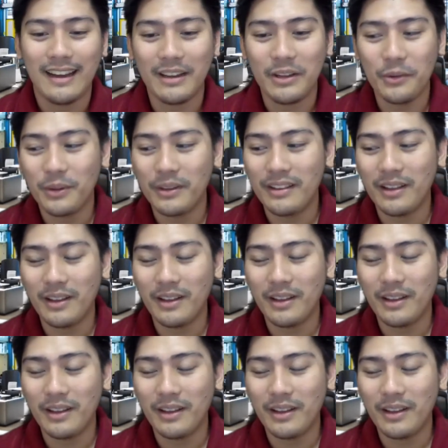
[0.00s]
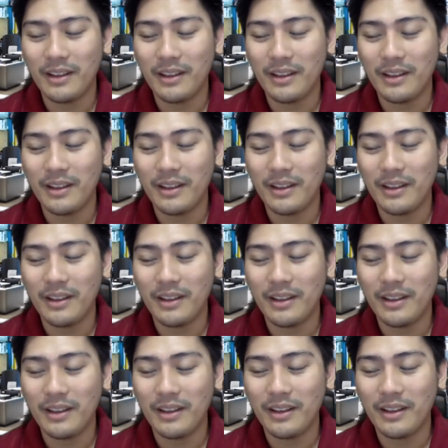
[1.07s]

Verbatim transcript: Uh, you would hear them say